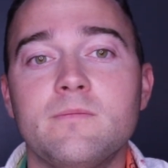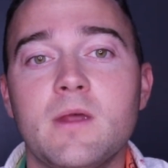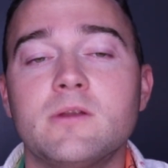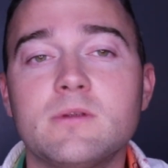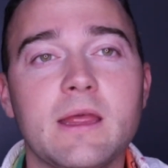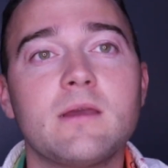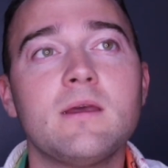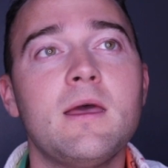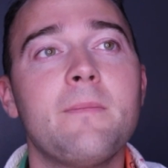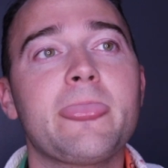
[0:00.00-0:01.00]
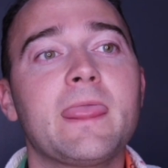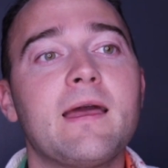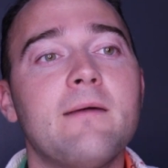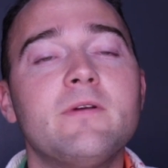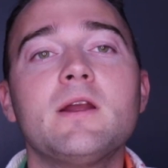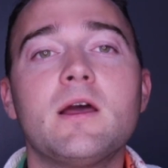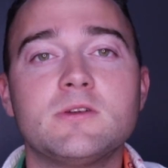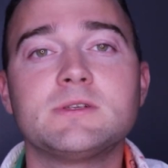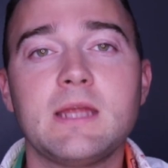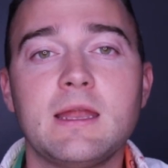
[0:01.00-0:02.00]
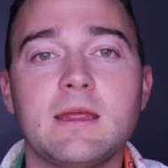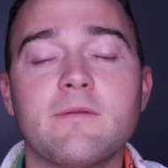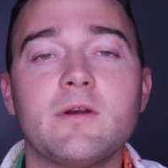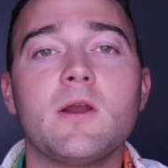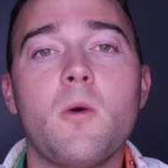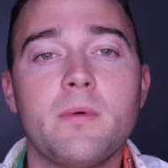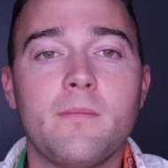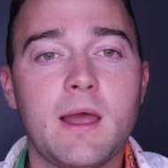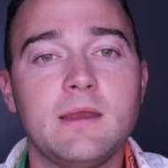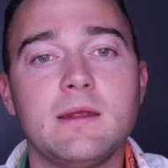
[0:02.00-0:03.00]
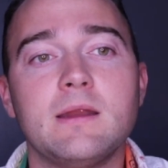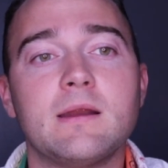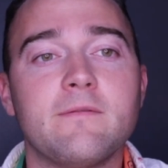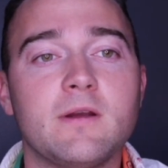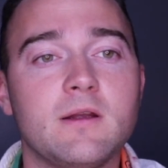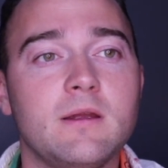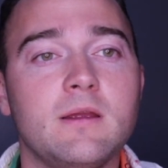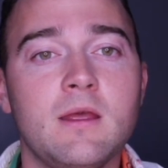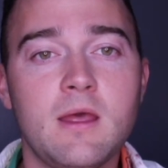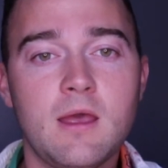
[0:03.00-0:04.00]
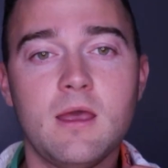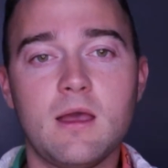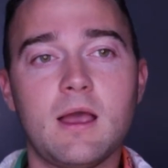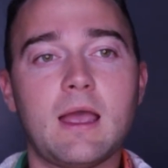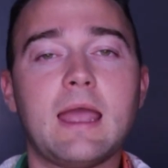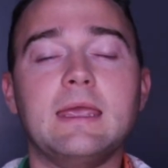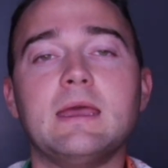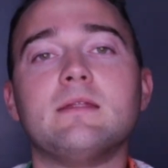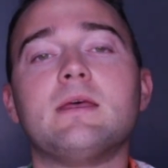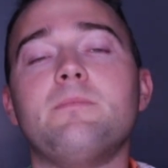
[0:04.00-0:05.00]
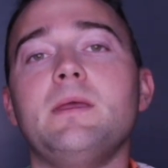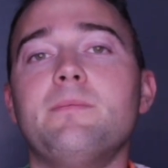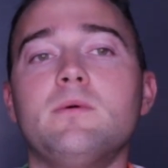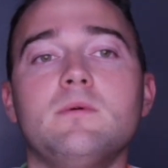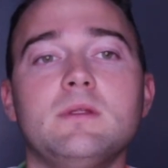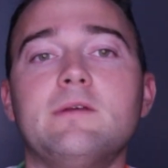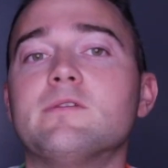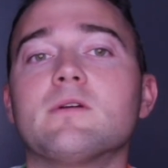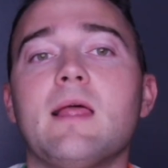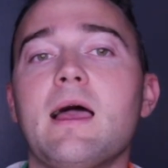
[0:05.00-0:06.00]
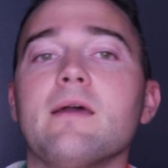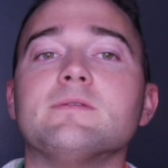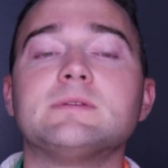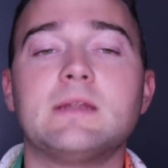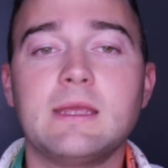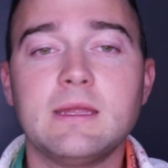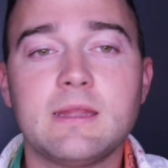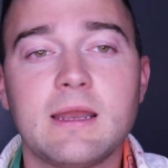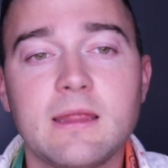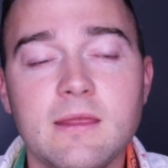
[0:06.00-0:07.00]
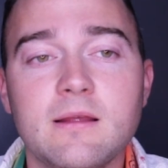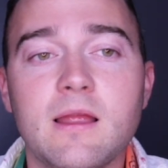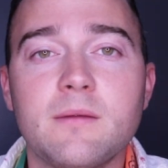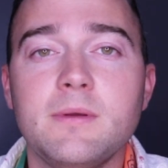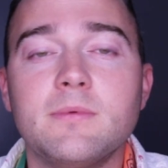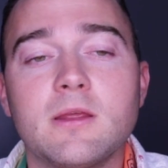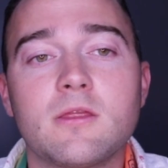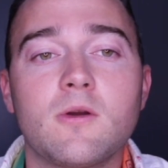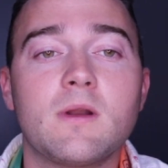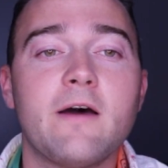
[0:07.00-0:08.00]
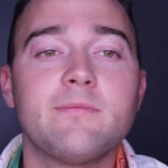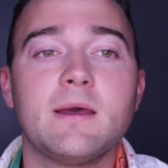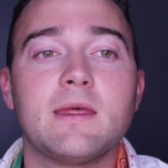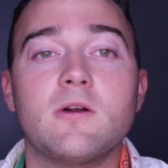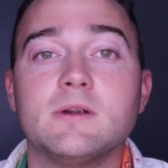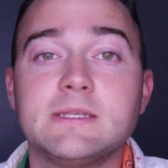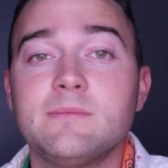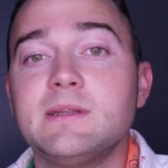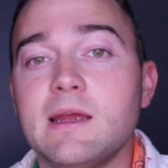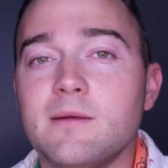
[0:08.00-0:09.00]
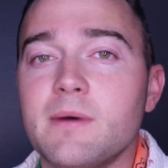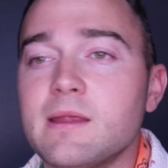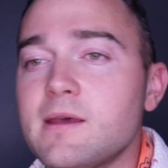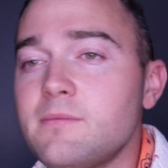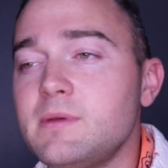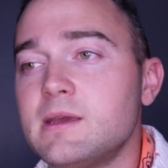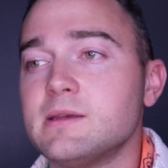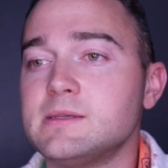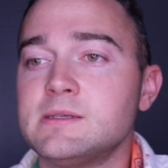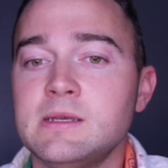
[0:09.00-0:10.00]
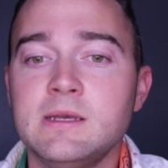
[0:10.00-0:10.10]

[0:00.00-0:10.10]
I'm very understanding and very open-minded, and I get that people live their lives, and I get that. And I think a lot of people get thrown off by that or intimidated by that because